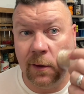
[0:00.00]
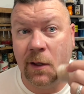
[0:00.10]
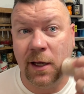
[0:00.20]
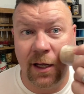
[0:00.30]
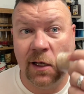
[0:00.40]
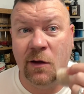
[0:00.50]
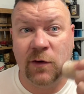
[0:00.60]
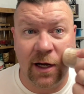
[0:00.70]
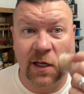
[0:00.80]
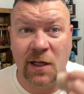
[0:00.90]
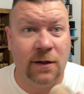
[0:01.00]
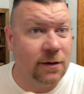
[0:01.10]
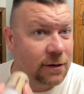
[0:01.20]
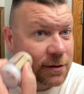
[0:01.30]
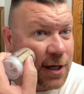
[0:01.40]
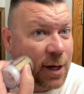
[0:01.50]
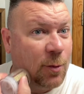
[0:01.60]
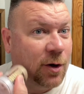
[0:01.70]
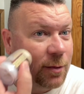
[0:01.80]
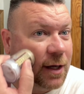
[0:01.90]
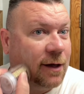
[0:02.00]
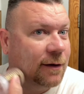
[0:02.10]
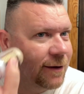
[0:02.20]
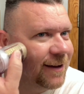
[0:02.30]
And if I didn't, shame on me.